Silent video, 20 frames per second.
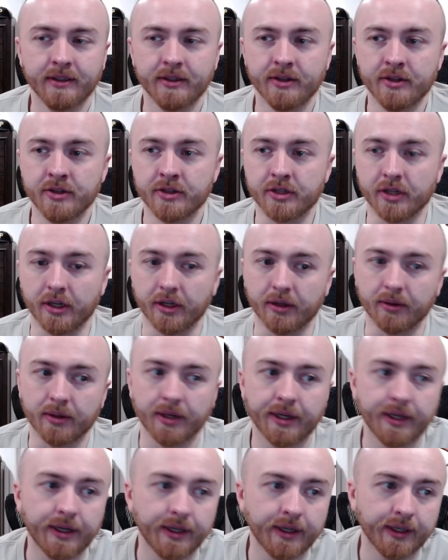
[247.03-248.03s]
So,
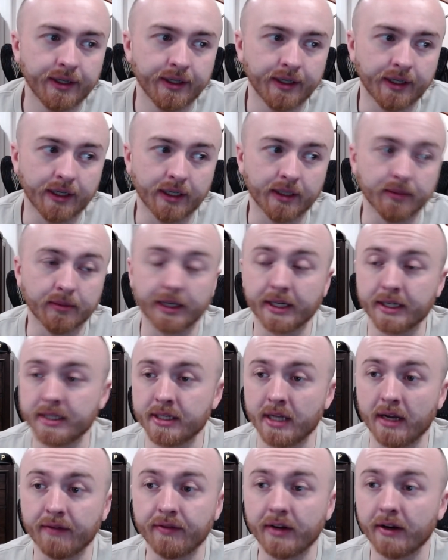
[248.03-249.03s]
like I said,
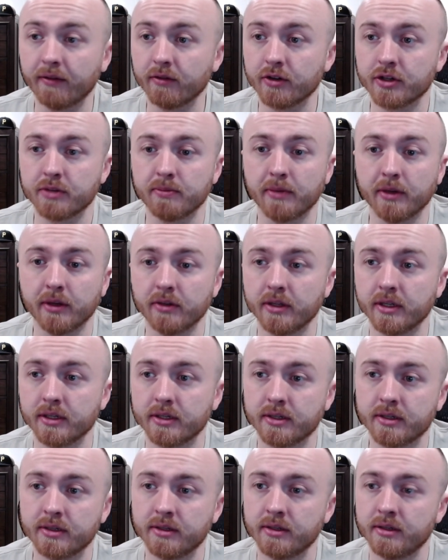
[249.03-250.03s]
I've never smelled
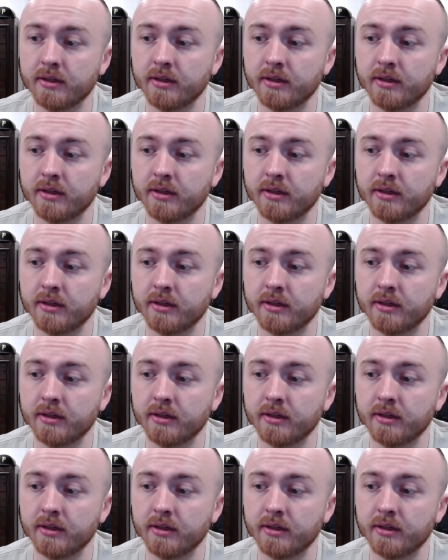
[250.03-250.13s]
this